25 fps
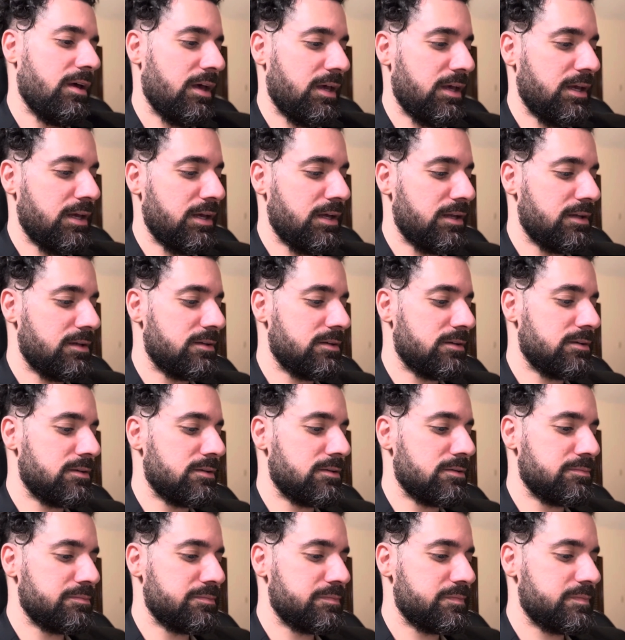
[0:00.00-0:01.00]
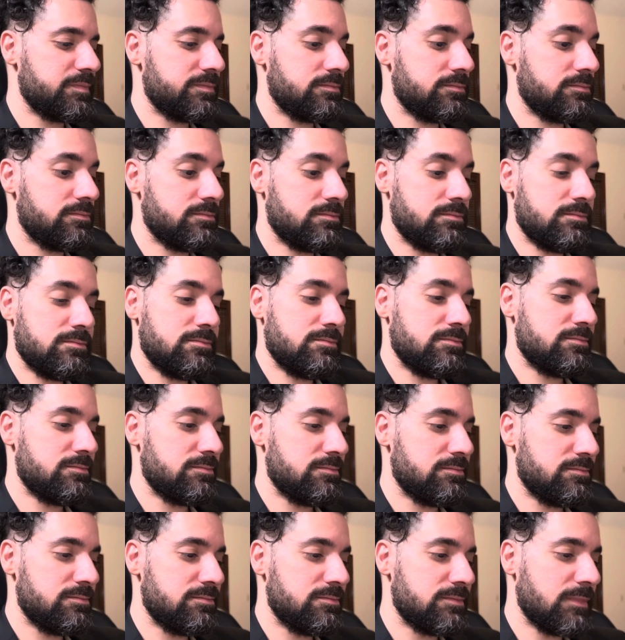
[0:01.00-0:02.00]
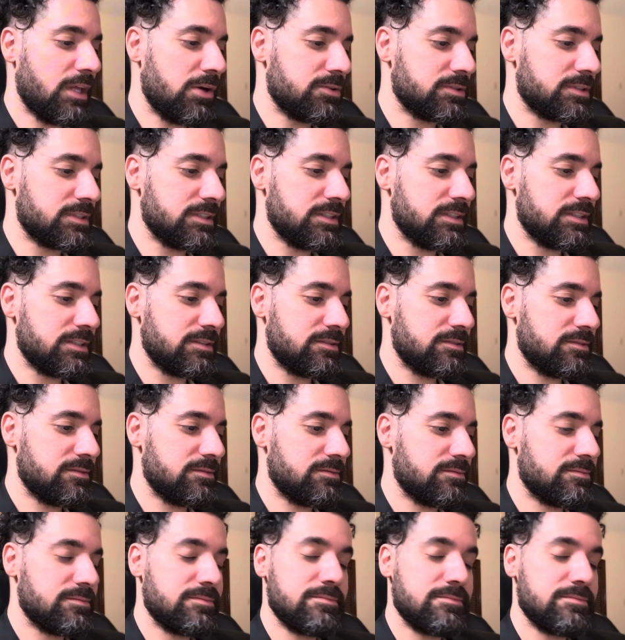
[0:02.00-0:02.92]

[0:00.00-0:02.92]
And that was it.